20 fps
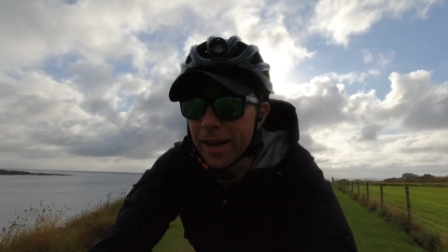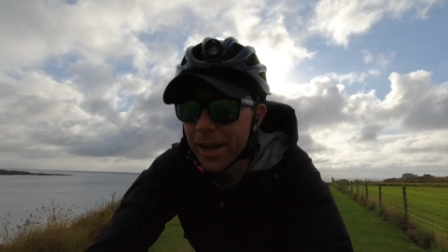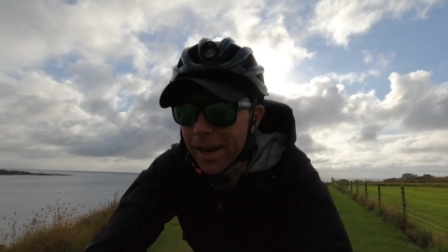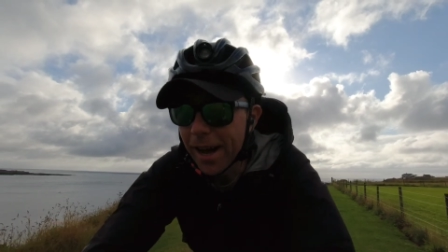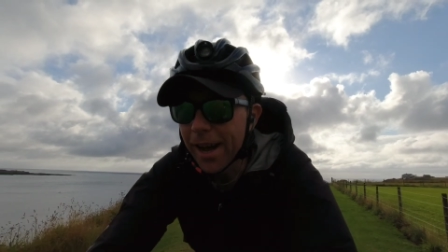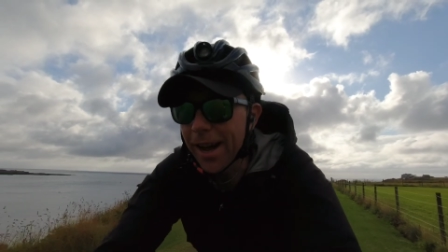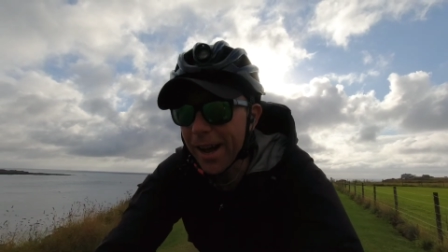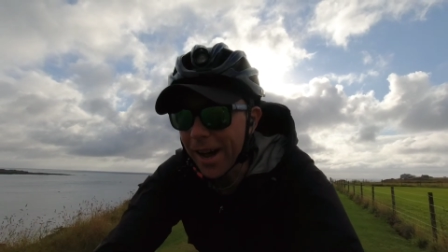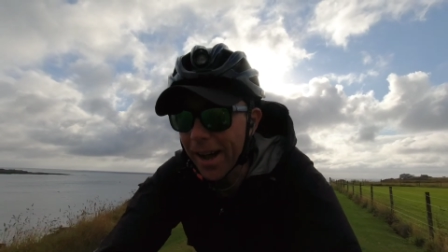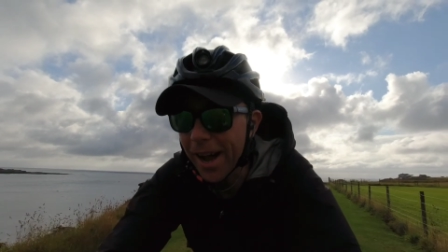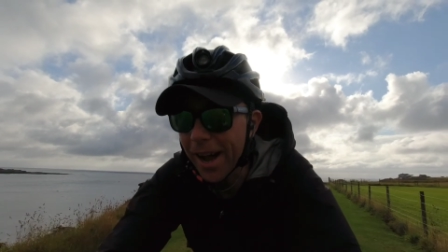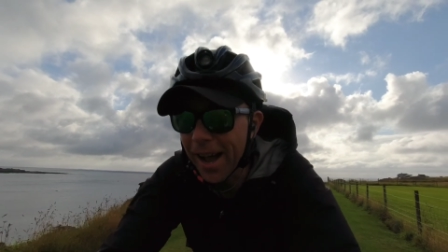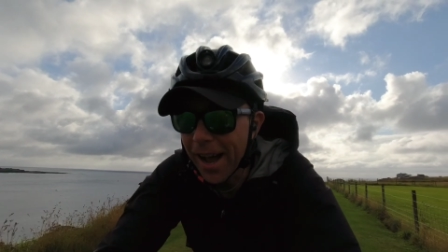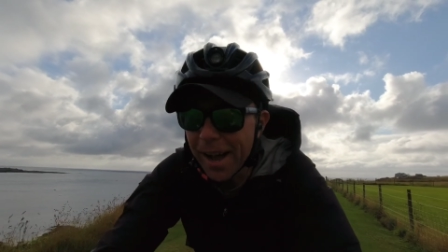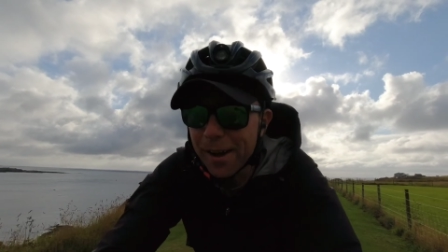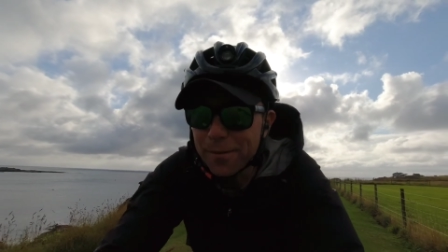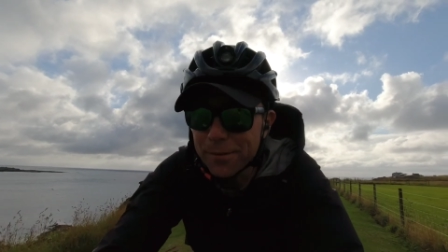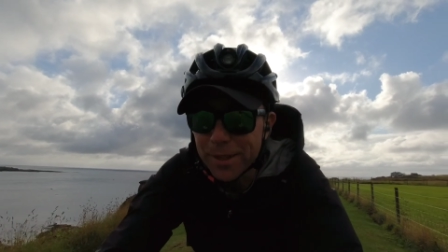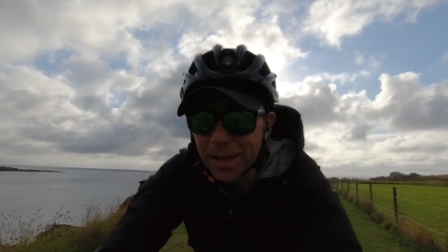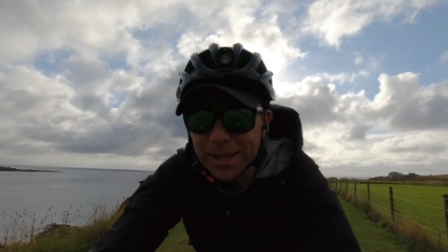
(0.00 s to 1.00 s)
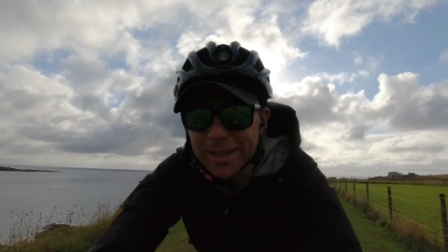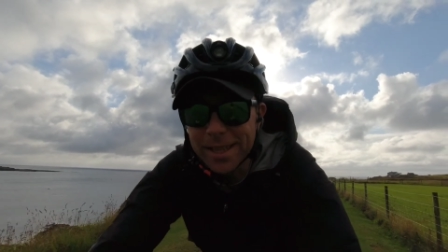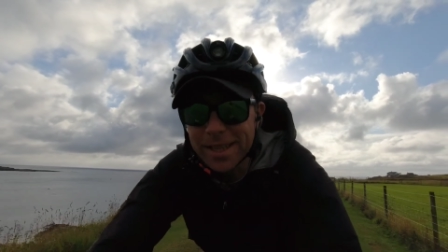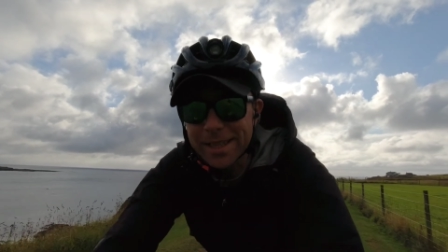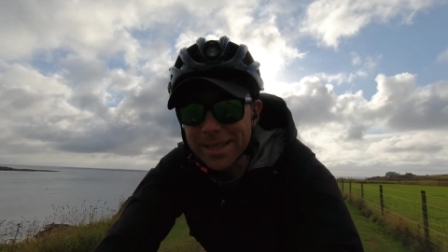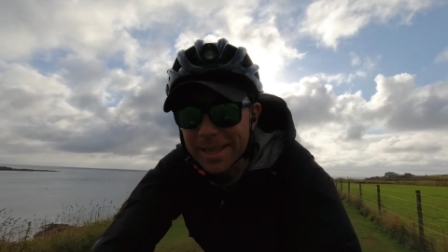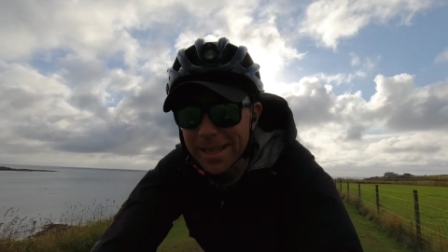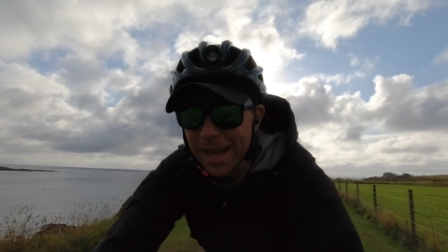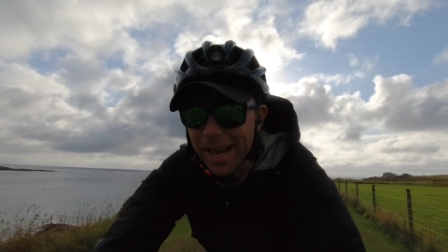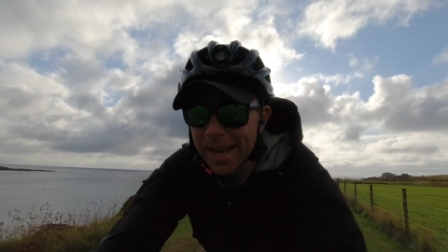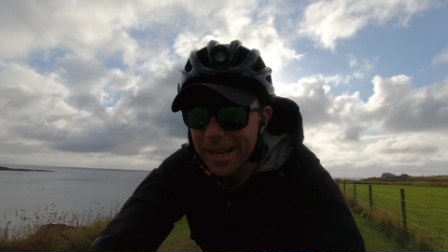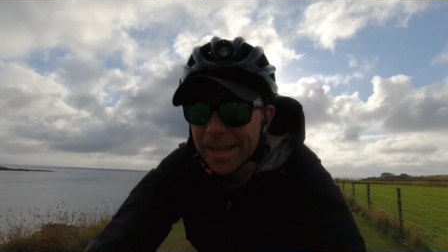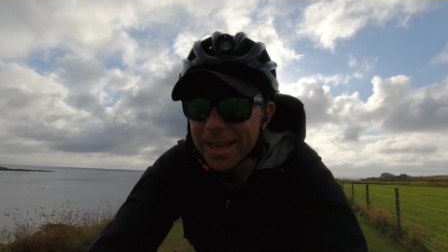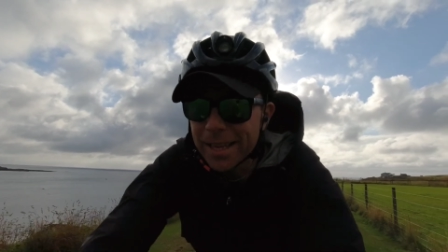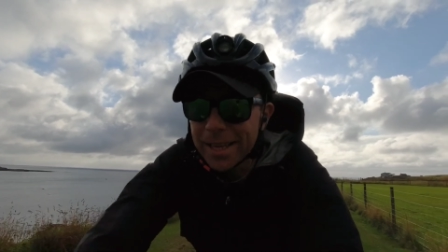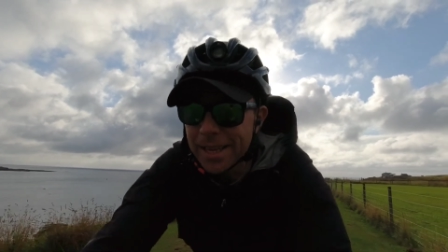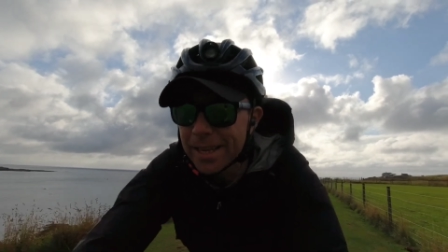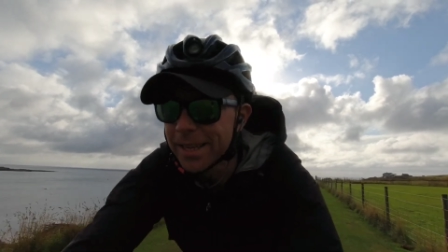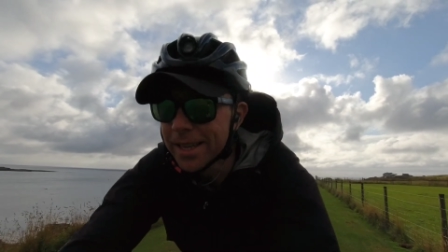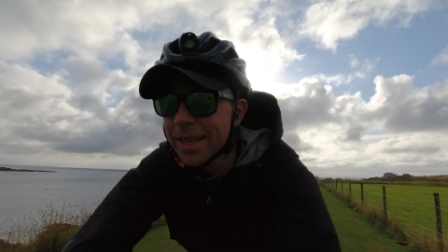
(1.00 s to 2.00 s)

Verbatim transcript: I have done this leg